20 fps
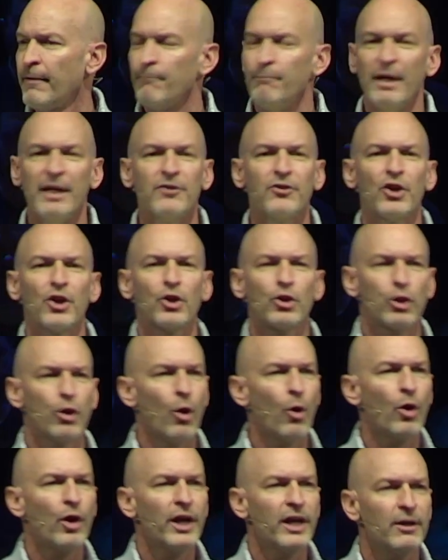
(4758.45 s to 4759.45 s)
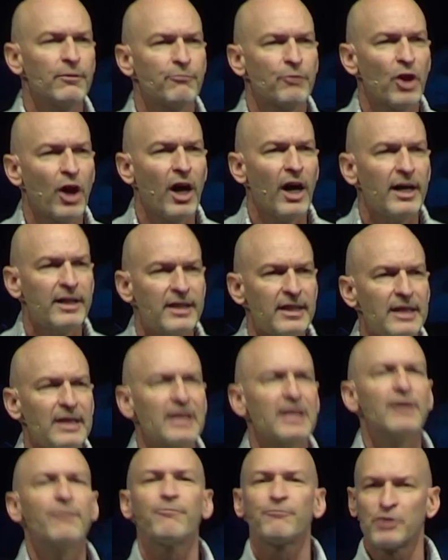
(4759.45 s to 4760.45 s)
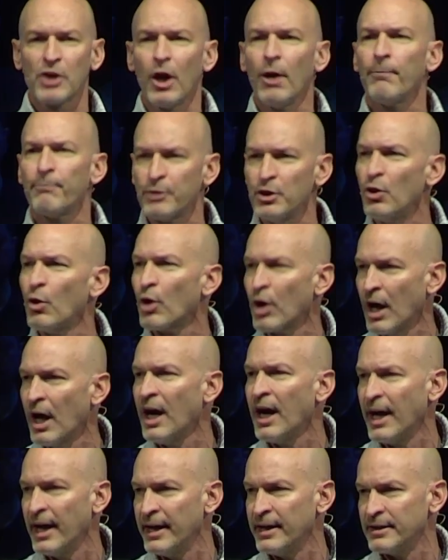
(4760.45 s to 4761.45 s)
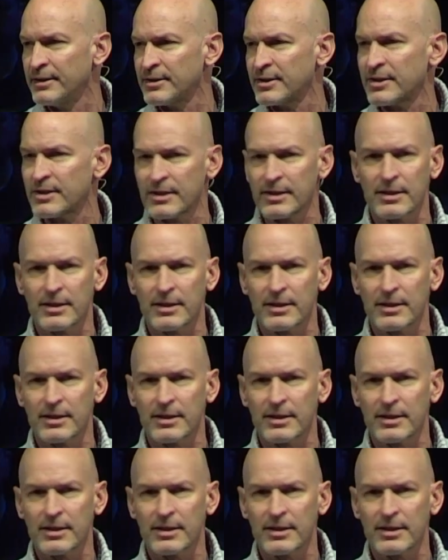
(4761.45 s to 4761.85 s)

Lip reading: may the glory of God lift up your eyes,